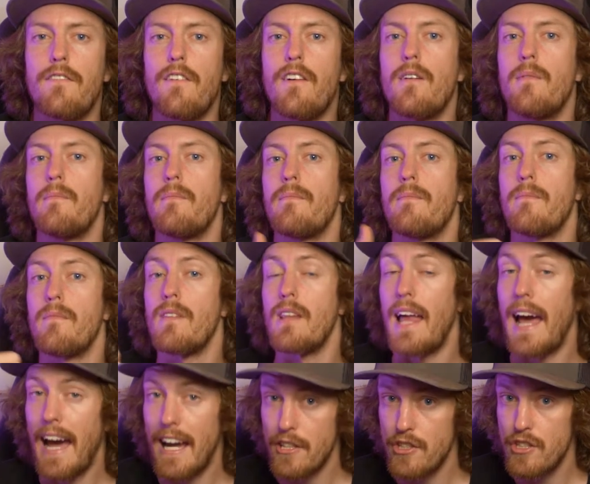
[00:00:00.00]
from
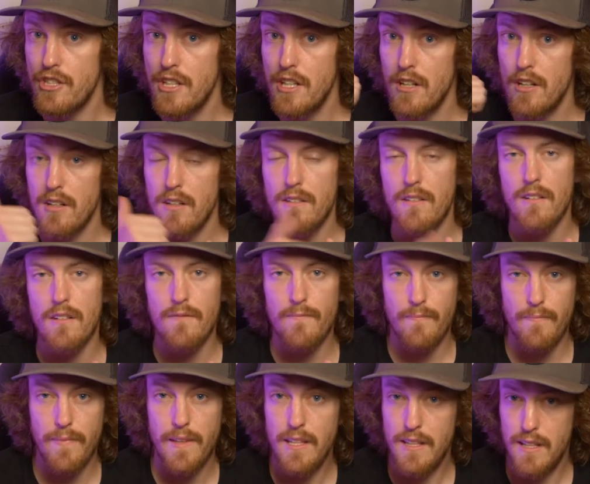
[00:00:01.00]
last year
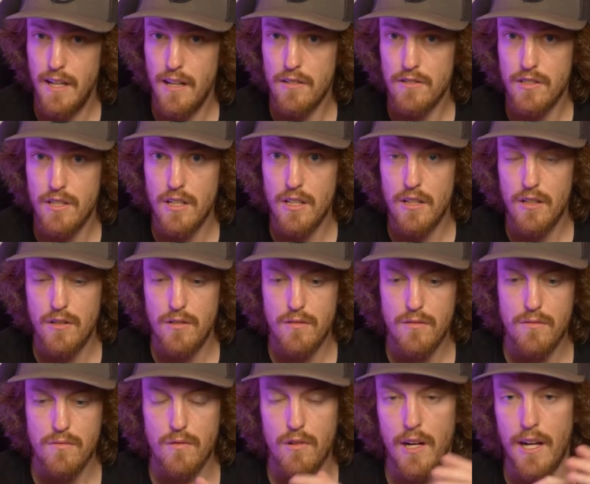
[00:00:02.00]
in the
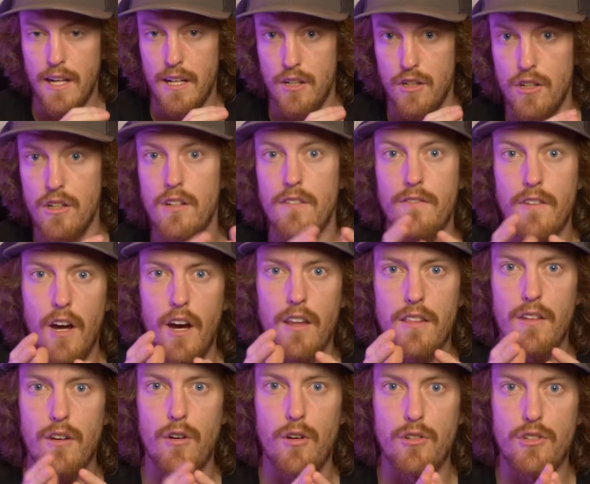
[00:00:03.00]
LCQ where I could have
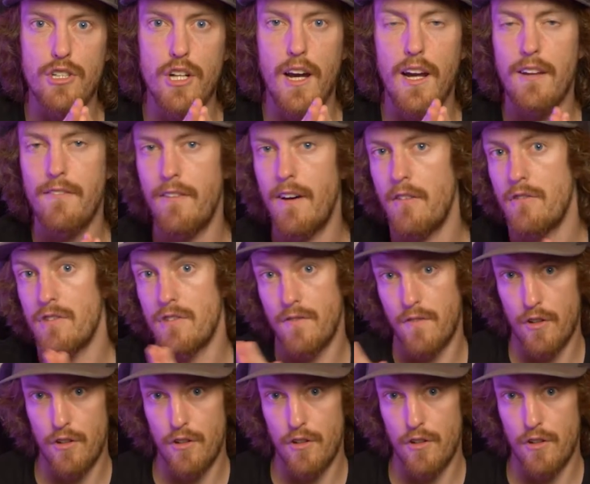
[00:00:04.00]
gotten the whole shot if I was